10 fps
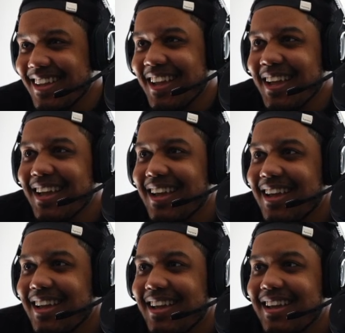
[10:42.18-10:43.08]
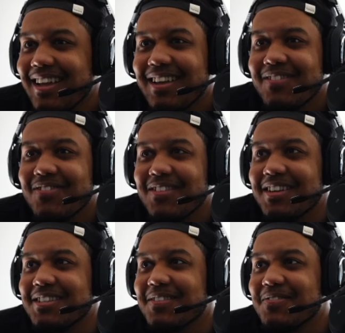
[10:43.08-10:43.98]
Prism might be the one.
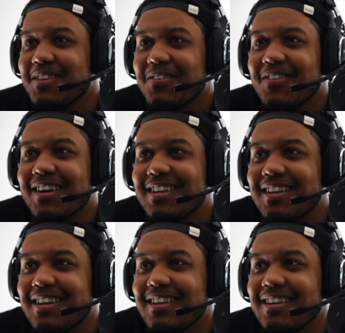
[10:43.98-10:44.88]
Prism the one.